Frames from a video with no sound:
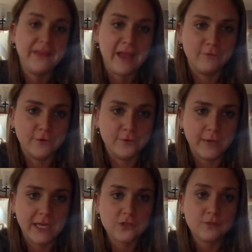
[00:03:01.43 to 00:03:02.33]
average
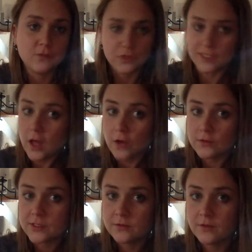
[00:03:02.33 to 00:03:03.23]
range. She's
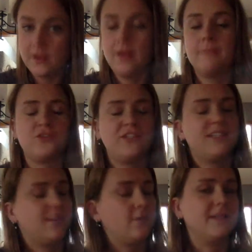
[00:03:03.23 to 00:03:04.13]
close, but she's
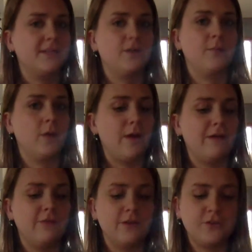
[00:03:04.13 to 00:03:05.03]
still considered below
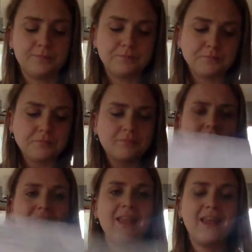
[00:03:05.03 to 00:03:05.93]
average.
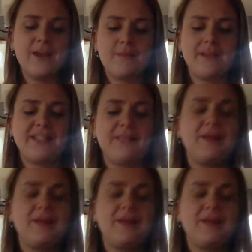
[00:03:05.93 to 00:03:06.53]
I know it might seem